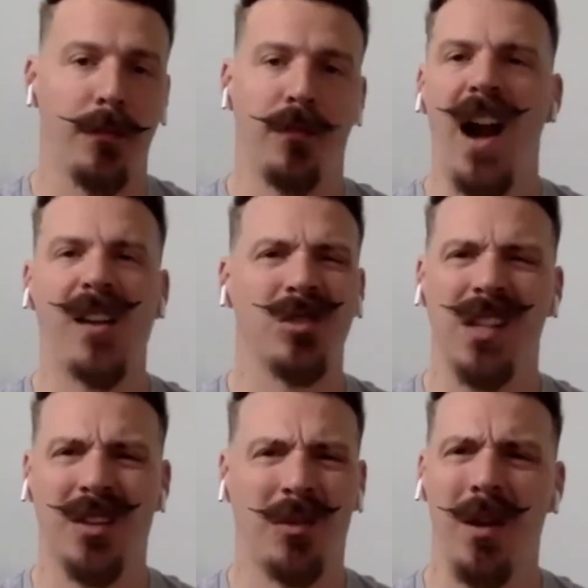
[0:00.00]
viral is
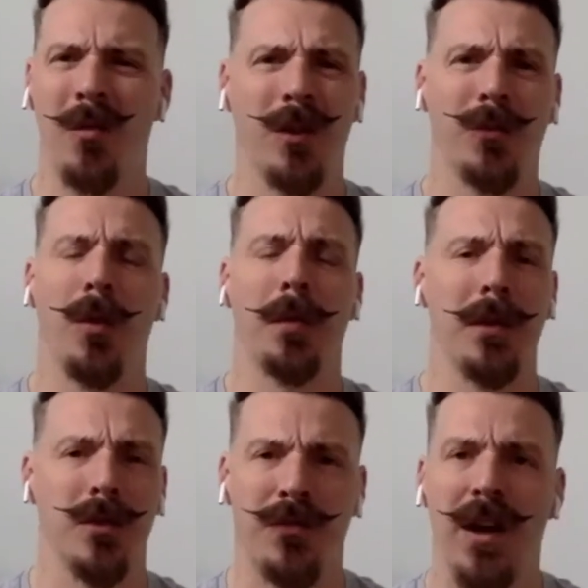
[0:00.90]
not the right word for it, but
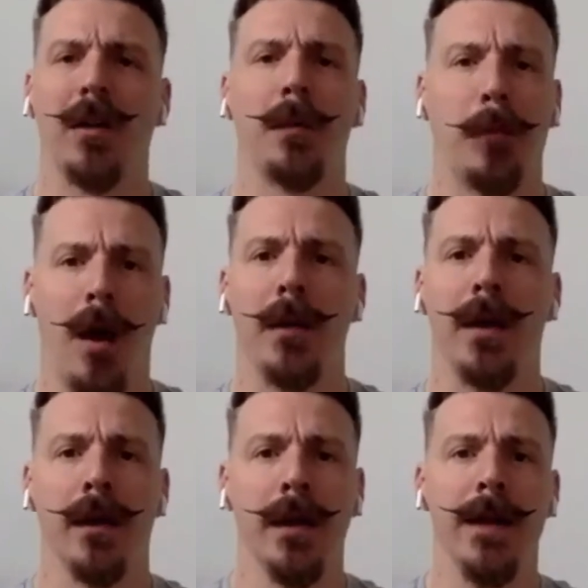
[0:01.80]
it was very
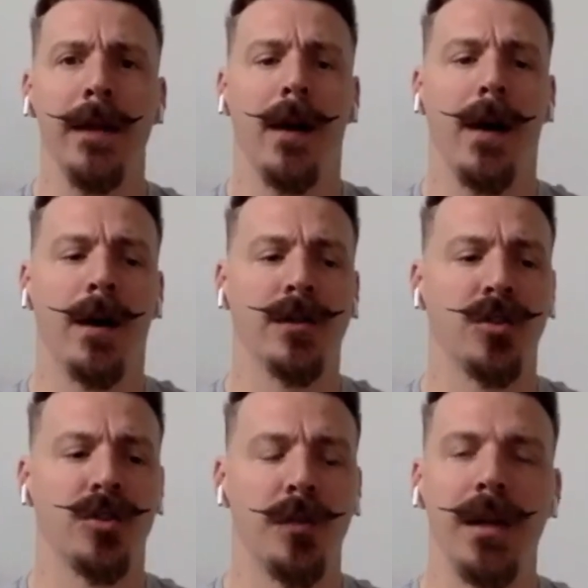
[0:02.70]
prominent on
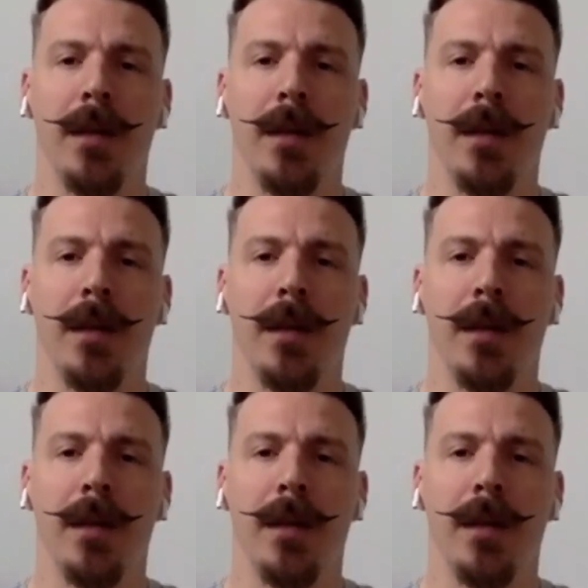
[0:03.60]
social media.